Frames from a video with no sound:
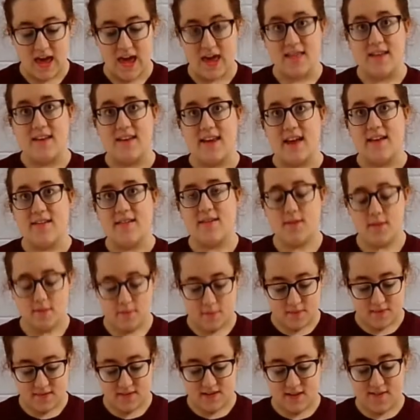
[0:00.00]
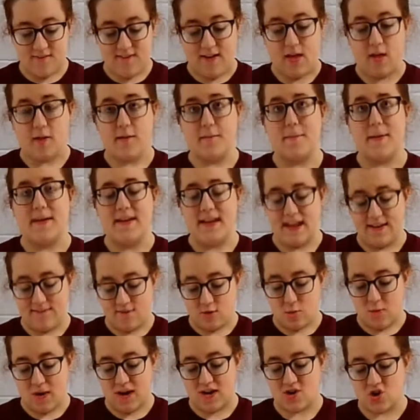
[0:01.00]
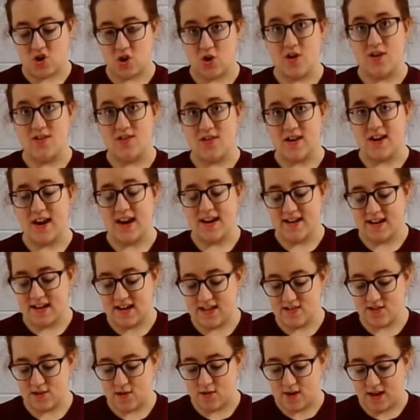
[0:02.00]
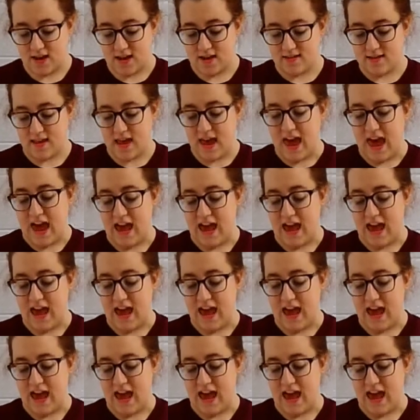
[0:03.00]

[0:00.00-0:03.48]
The test was developed by David Wechsler in the 1930s